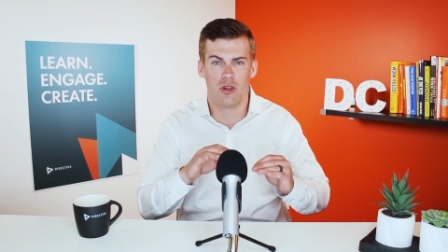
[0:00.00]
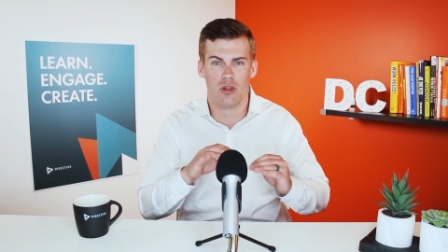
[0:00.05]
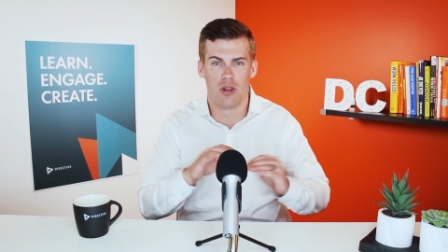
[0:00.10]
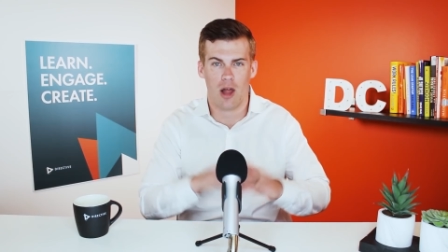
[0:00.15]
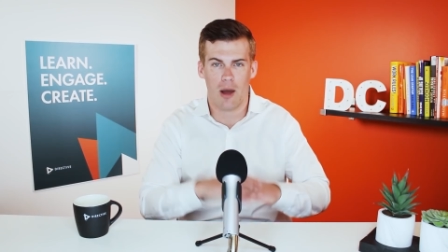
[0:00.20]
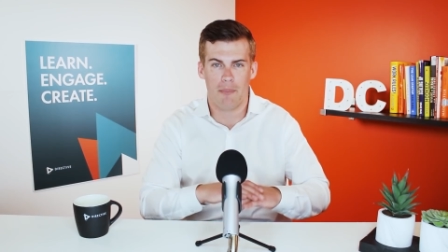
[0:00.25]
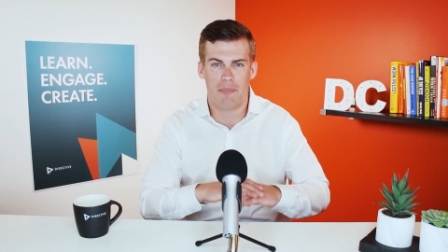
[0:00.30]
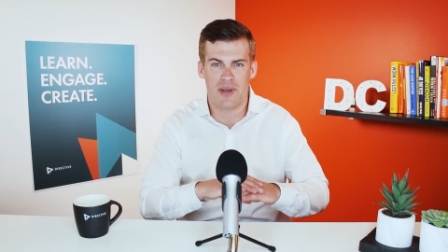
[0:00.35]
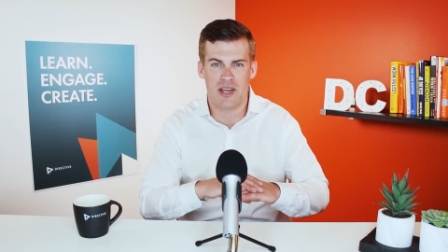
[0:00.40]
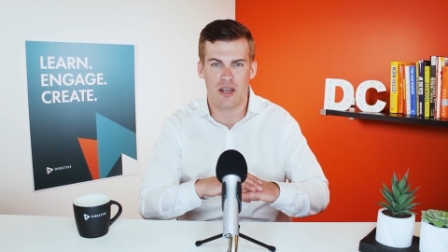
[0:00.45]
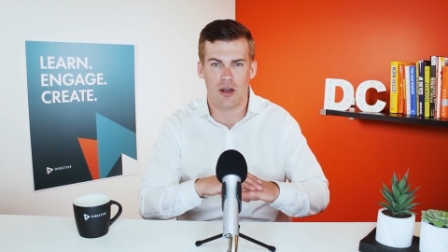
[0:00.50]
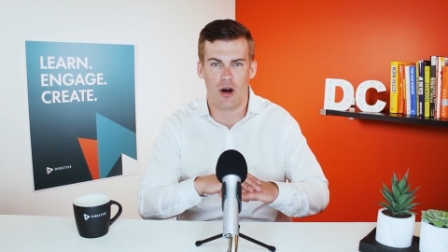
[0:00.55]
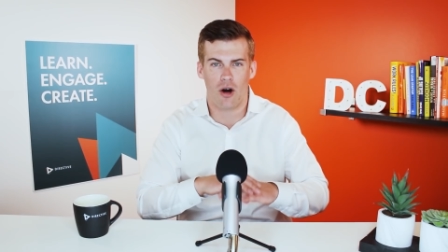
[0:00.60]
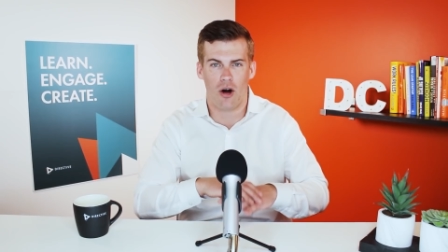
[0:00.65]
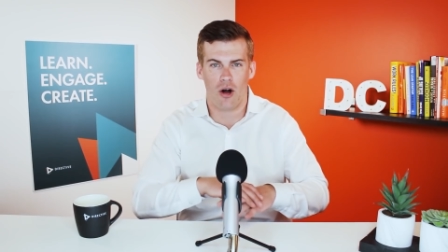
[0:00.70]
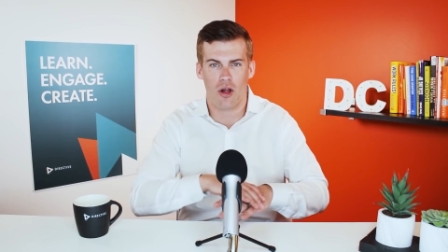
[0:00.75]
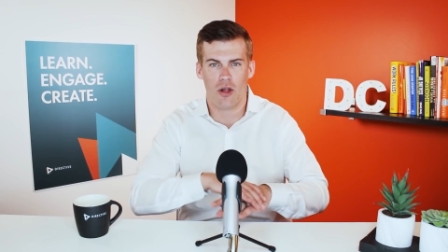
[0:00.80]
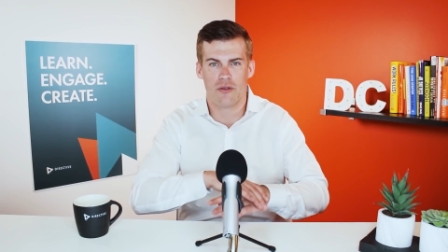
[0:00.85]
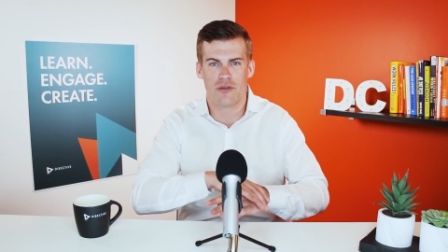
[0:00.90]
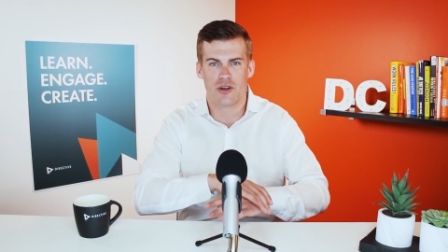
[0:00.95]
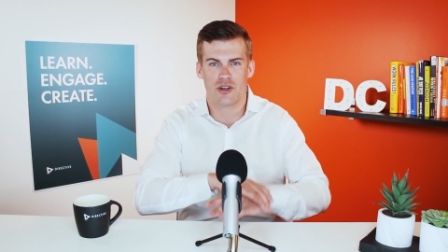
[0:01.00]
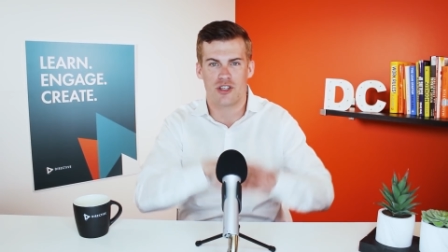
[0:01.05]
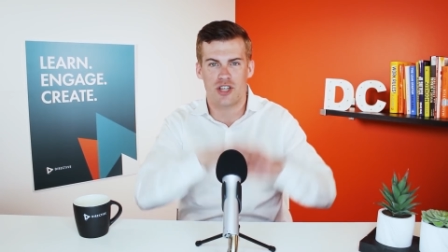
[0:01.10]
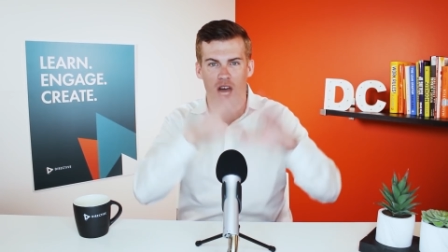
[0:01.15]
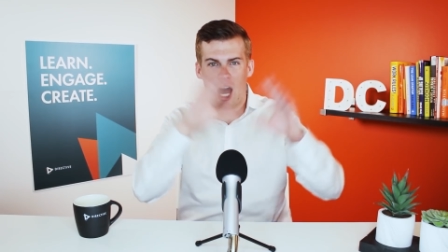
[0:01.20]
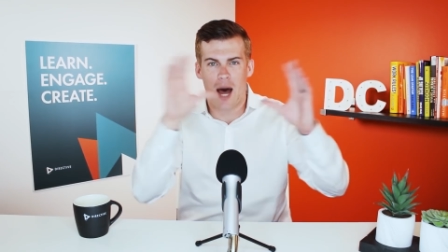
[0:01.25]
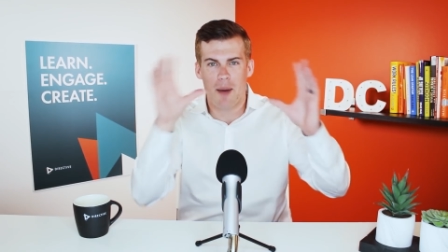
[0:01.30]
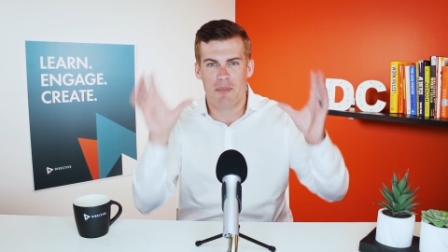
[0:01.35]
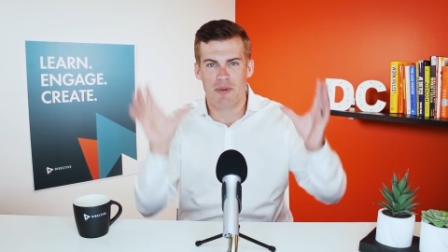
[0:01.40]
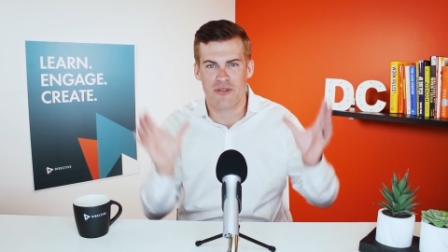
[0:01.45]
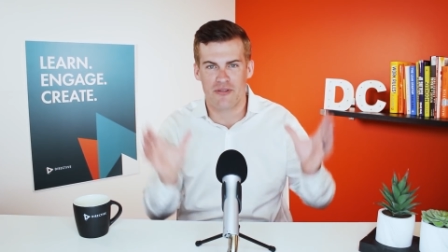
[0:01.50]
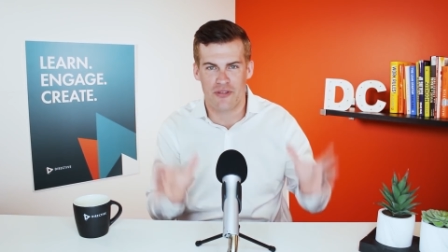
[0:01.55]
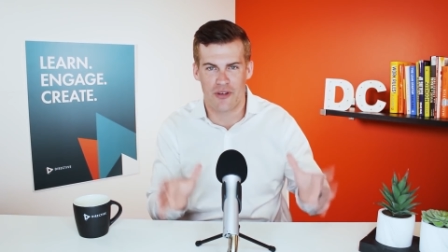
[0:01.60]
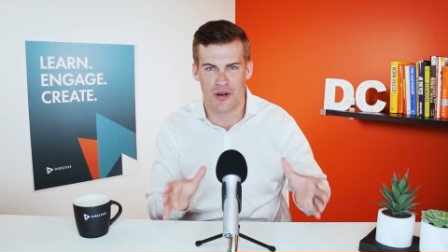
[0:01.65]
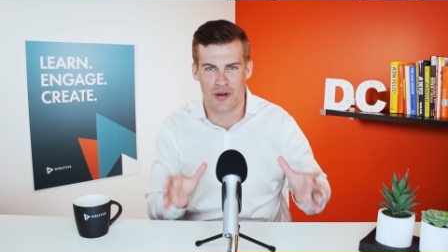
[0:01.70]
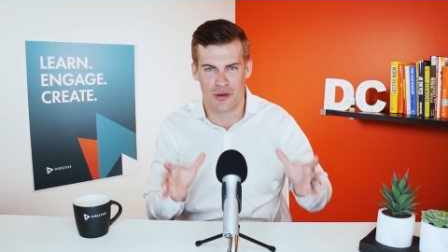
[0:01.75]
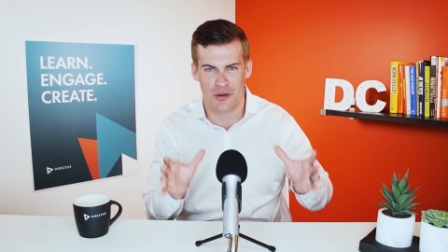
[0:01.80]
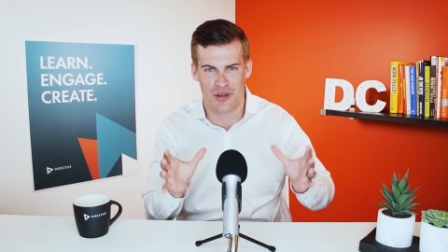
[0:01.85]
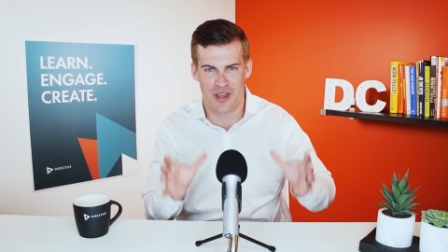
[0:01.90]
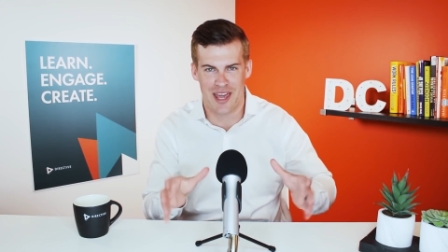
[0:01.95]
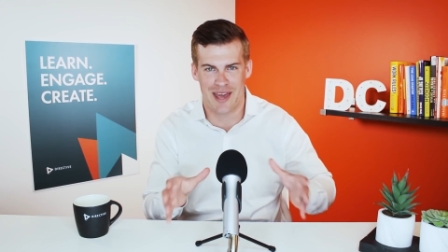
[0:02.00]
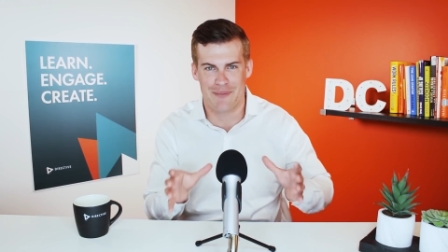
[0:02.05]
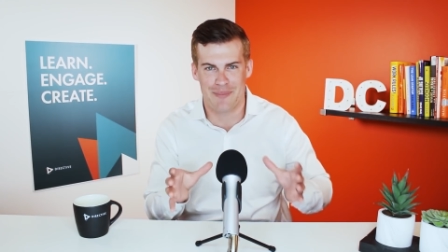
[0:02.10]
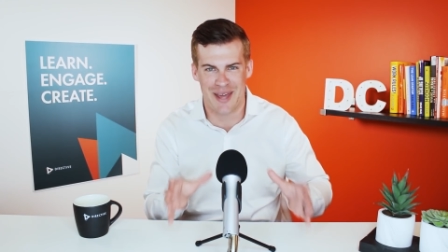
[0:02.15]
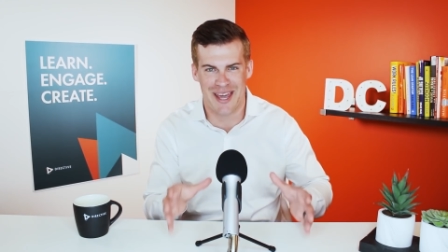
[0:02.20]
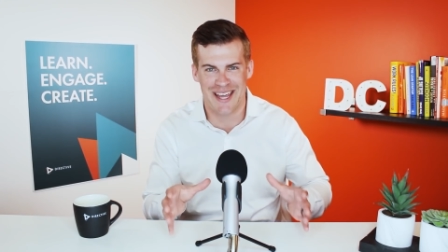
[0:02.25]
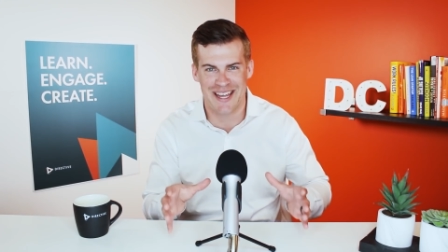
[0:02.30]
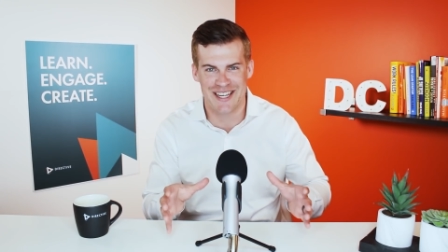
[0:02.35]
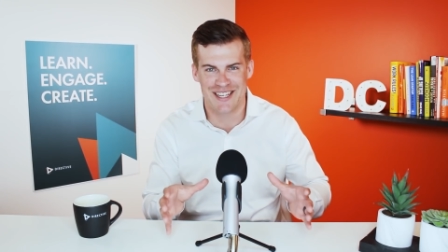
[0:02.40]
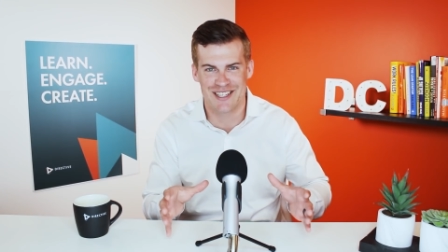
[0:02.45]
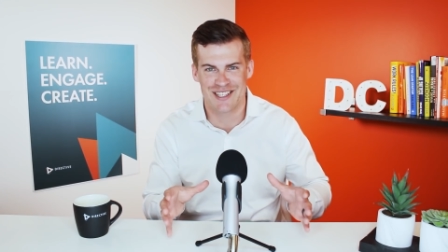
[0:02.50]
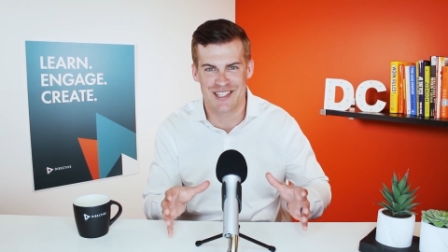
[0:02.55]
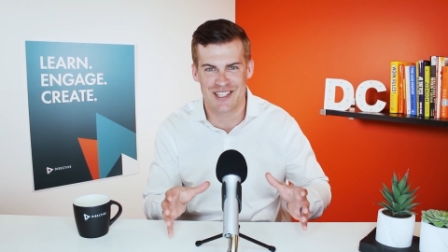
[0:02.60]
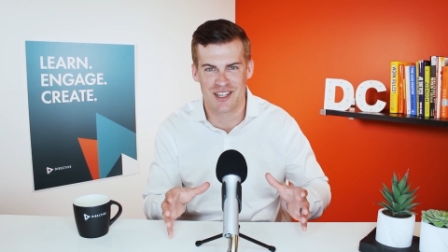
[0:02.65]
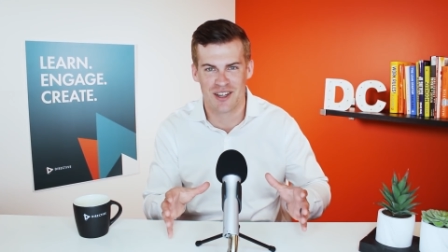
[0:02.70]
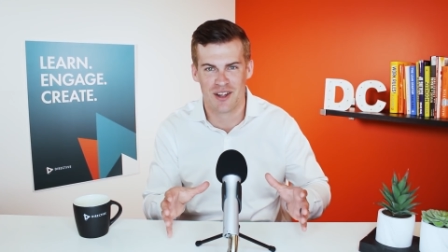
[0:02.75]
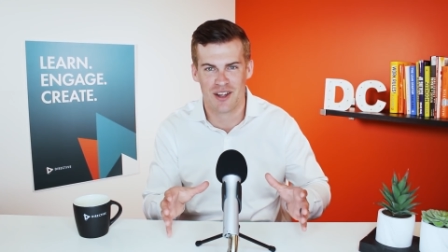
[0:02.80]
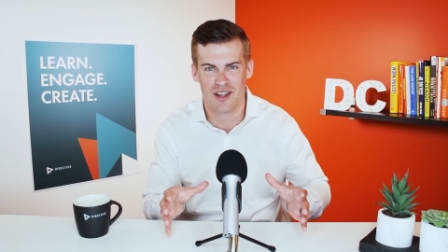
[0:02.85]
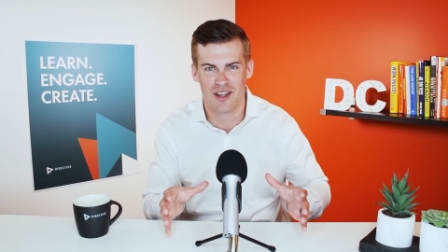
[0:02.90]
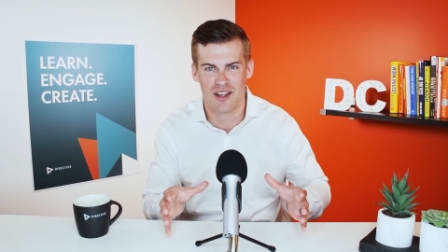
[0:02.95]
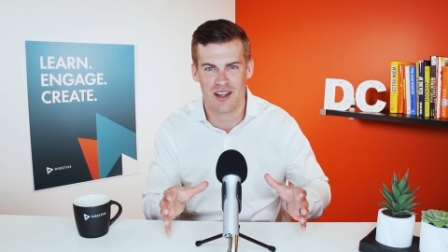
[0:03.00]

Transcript: lumping all of your top of funnel campaigns